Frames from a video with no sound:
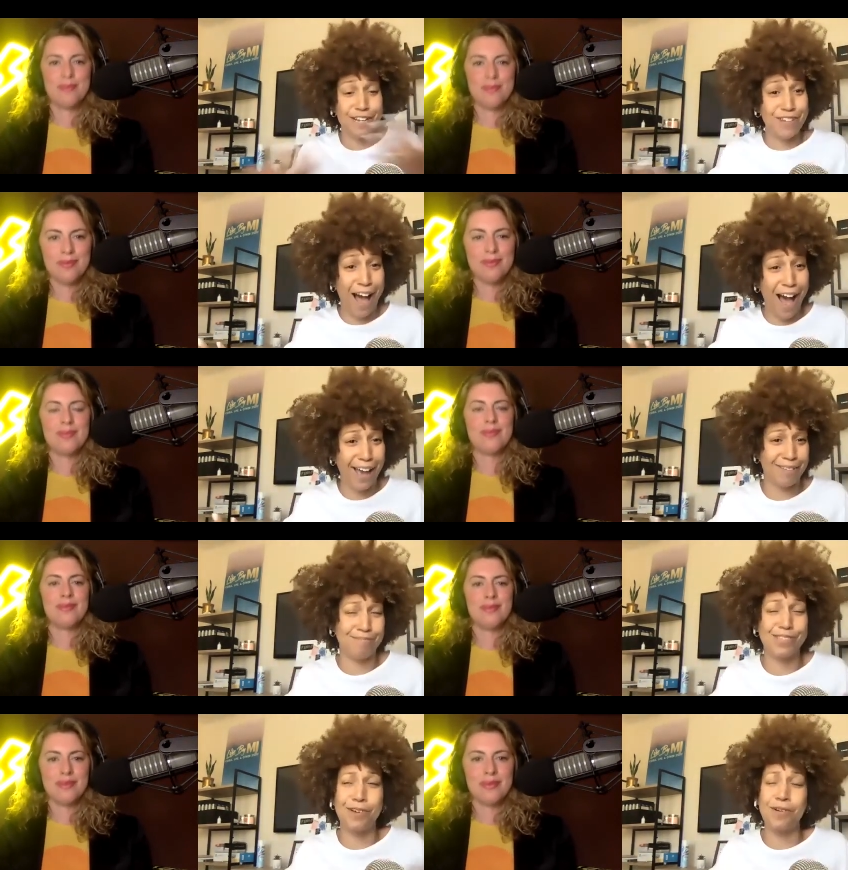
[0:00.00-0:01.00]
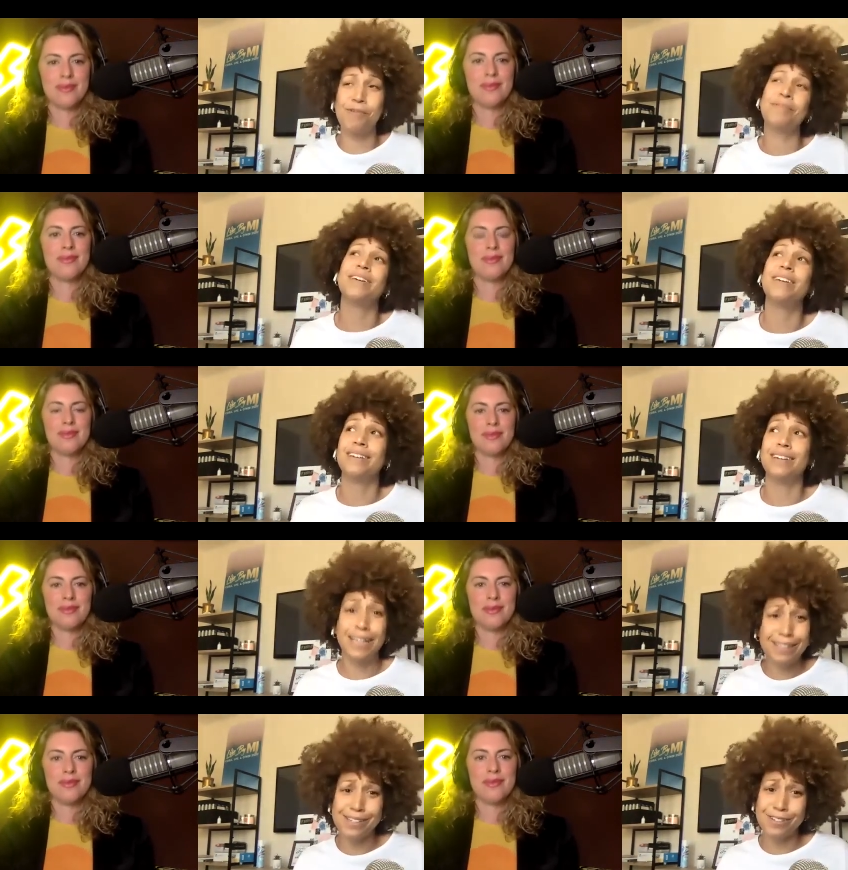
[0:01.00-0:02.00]
Speaker 1: of time. So
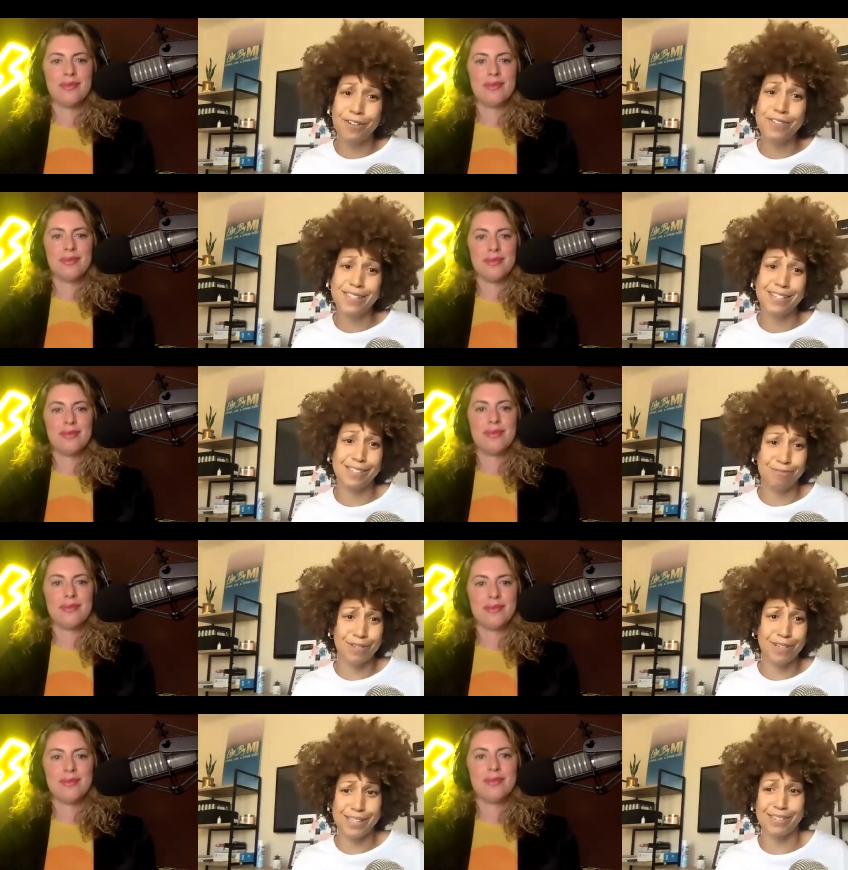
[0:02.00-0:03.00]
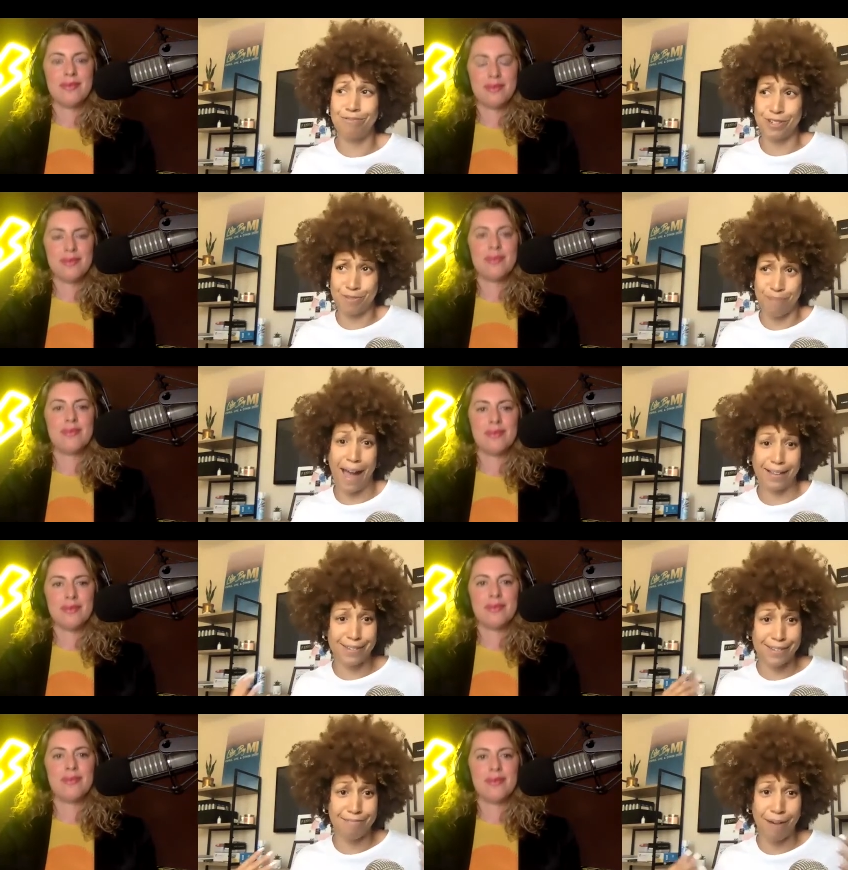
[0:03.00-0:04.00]
it deserves its respect,
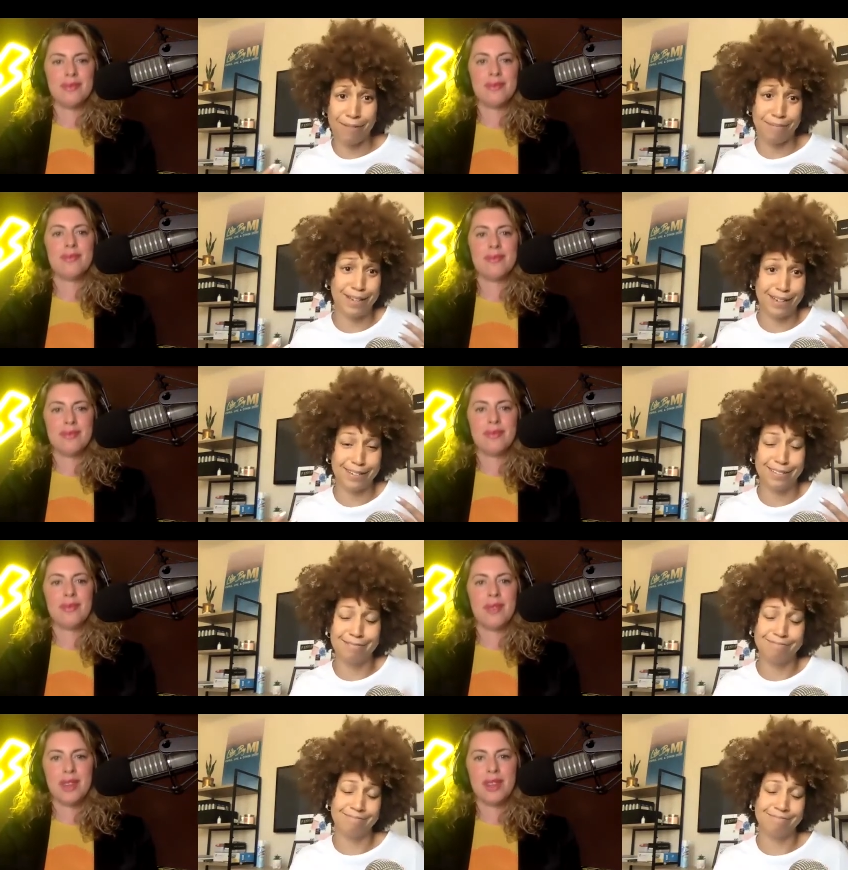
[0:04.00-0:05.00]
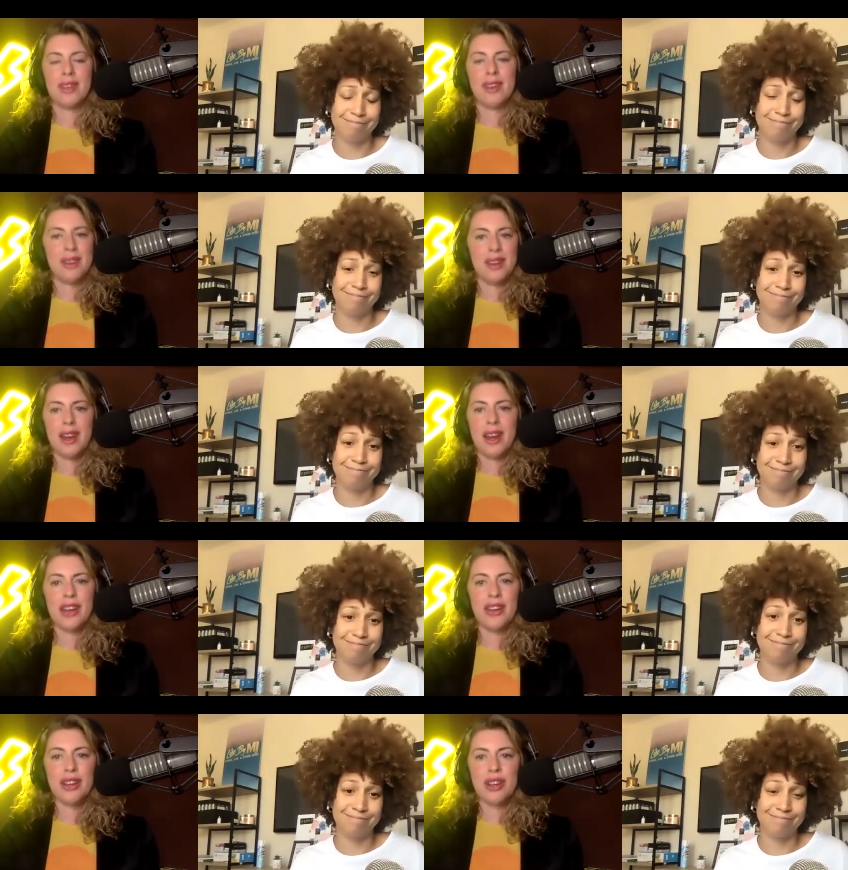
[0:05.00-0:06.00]
in my opinion.
Speaker 2: I
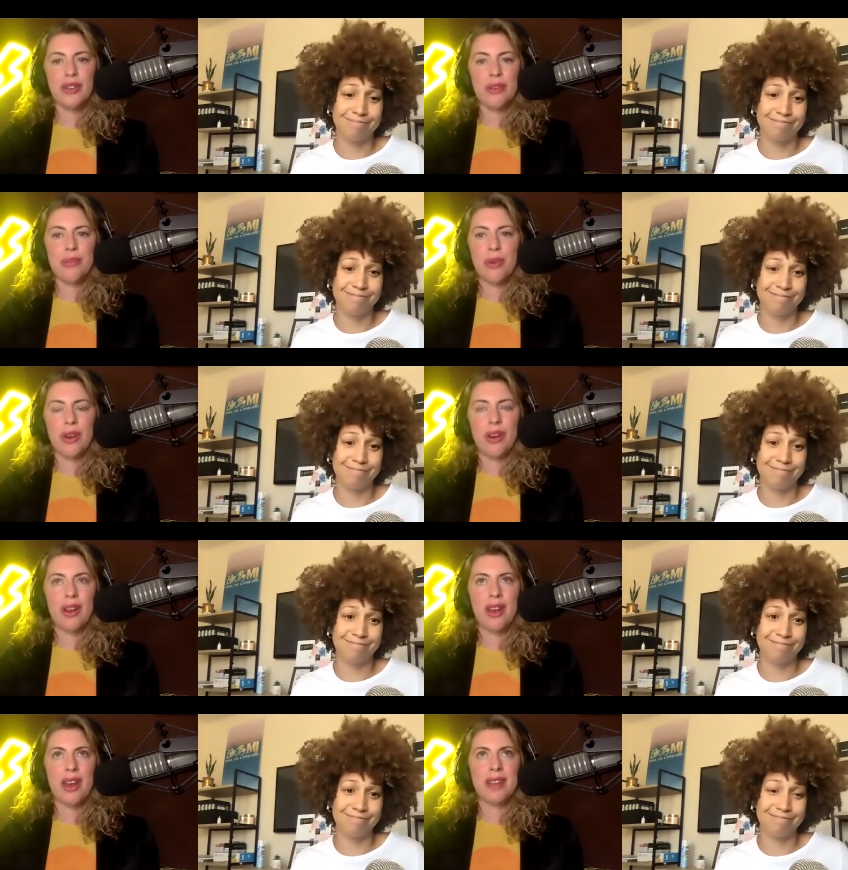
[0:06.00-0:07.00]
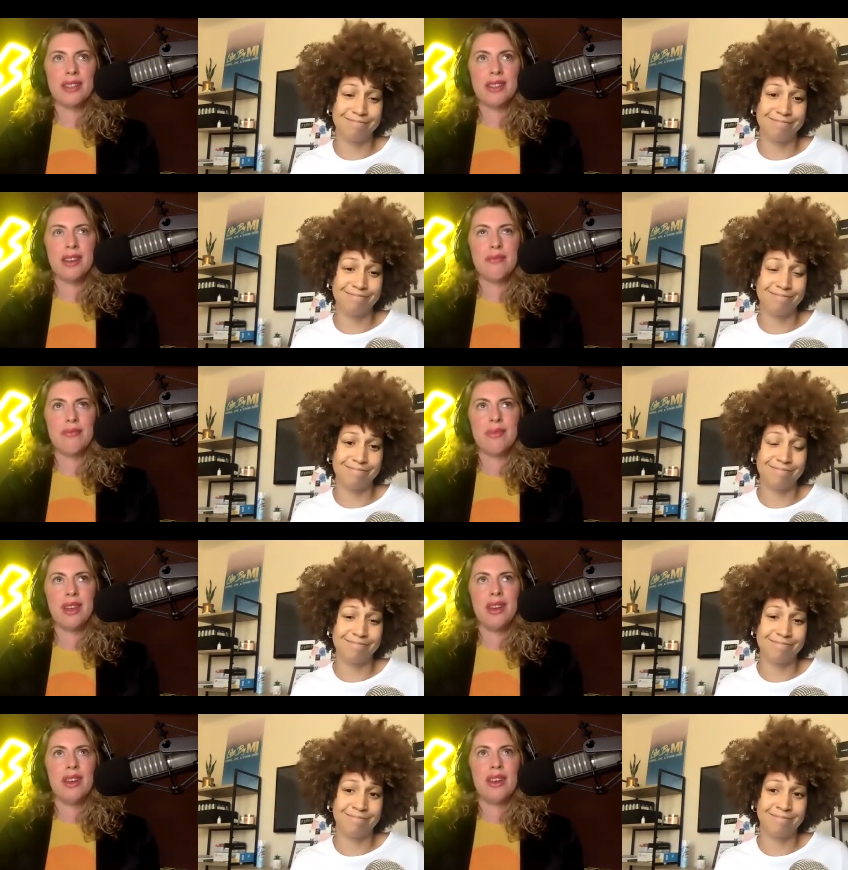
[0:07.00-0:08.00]
couldn't agree more. And,
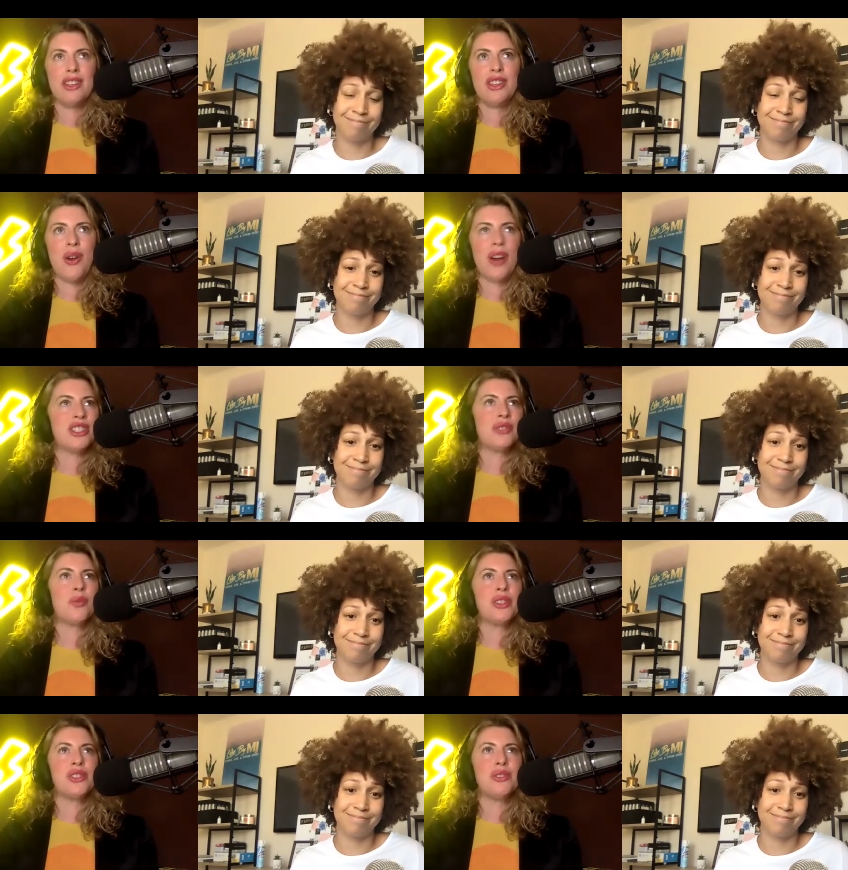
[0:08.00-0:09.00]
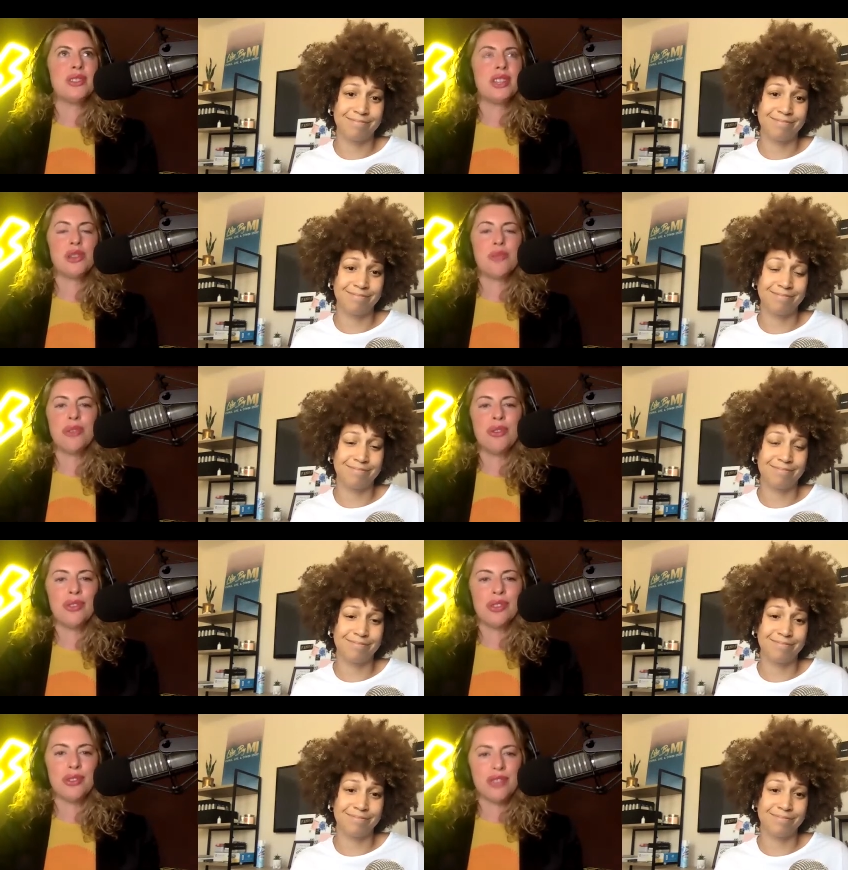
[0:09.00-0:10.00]
you know, I just wish you such a
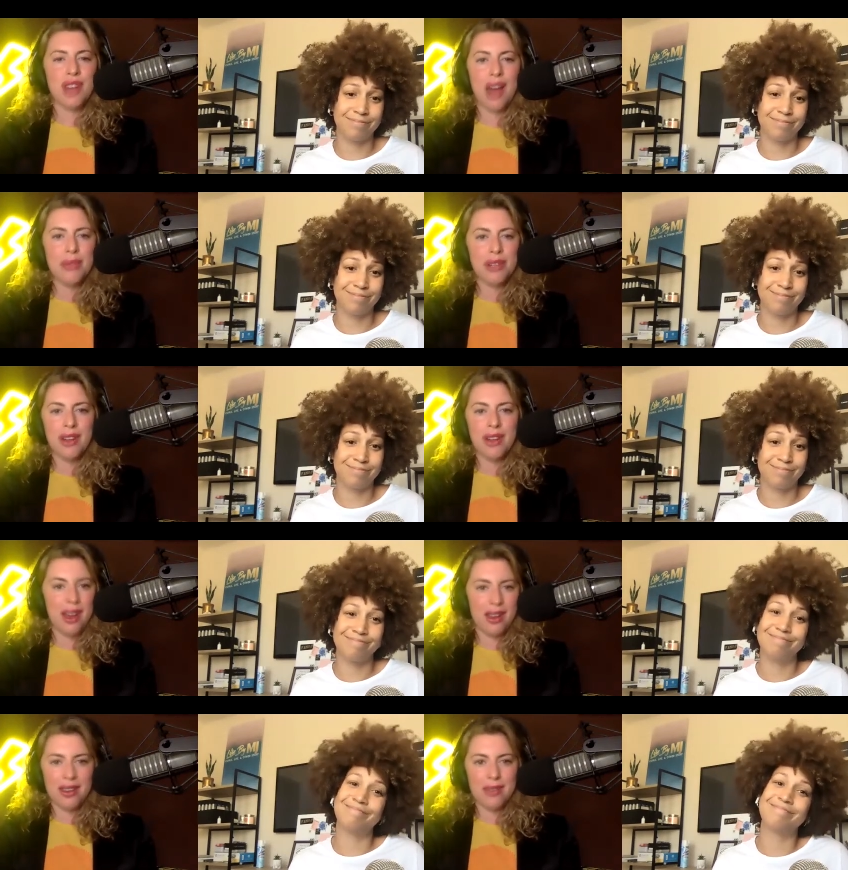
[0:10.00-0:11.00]
beautiful new chapter ahead,